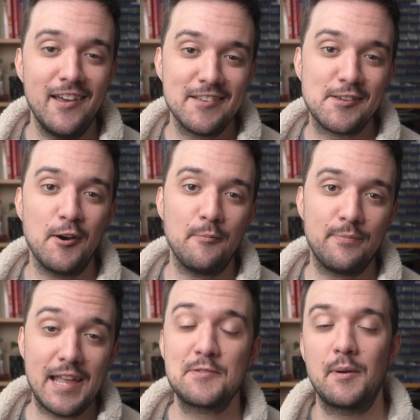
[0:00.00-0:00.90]
So
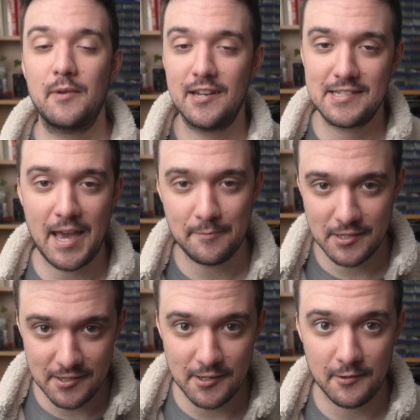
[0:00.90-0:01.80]
that's what I'm gonna attempt
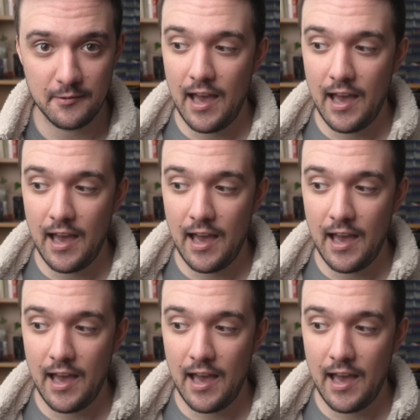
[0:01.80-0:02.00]
to do.